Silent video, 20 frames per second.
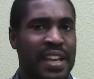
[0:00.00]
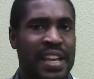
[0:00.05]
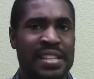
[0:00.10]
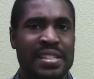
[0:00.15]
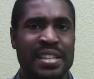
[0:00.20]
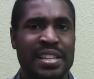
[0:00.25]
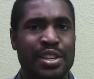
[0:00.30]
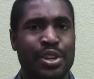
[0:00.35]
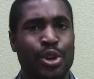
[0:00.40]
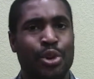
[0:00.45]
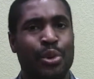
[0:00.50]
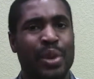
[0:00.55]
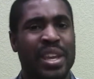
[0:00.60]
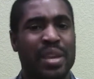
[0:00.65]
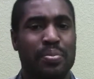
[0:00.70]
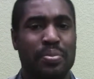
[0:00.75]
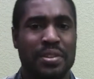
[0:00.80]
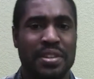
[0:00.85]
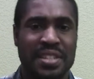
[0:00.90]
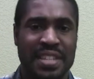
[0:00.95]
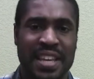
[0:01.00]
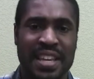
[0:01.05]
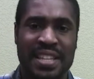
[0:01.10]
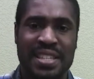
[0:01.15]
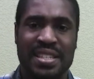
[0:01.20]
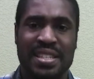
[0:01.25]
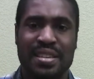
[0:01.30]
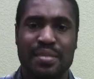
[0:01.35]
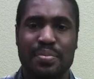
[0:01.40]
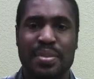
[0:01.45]
isn't who he
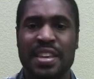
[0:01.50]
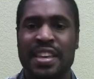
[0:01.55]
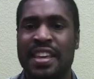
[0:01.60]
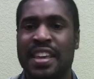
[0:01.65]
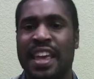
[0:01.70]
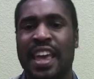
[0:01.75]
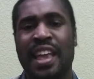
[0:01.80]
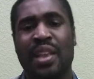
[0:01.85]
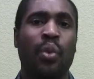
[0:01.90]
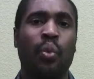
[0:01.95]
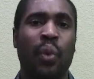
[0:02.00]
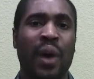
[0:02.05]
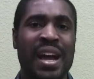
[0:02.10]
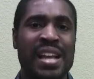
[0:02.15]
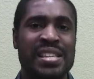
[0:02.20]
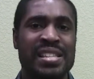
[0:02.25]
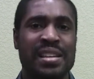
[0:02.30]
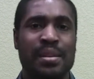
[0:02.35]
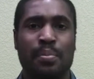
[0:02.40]
pretends to be and winds